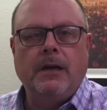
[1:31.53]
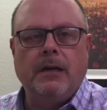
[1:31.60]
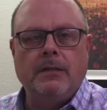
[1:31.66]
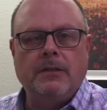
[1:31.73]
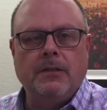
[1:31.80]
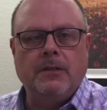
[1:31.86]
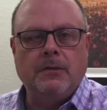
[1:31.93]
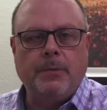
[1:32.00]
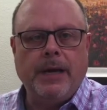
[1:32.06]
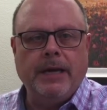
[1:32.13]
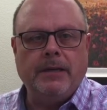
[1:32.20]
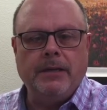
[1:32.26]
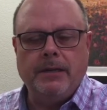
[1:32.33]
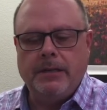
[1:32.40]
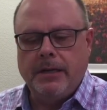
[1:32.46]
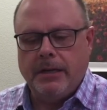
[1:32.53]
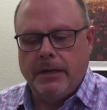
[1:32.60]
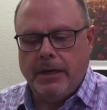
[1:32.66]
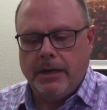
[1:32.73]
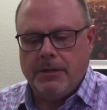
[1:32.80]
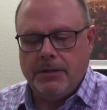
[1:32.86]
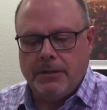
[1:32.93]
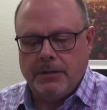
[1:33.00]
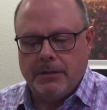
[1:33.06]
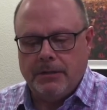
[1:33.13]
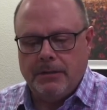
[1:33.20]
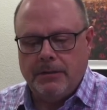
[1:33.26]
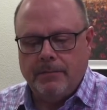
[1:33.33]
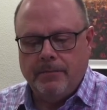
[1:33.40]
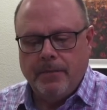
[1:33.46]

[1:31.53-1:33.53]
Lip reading: suspected concussions.